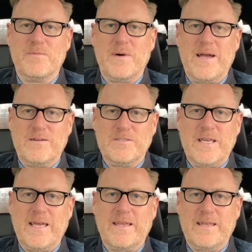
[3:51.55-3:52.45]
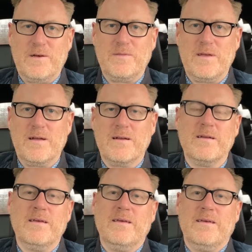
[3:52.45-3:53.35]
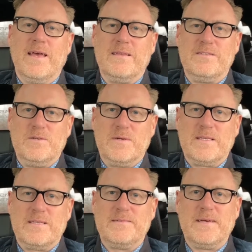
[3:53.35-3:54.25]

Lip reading: buyers and get out there and do it.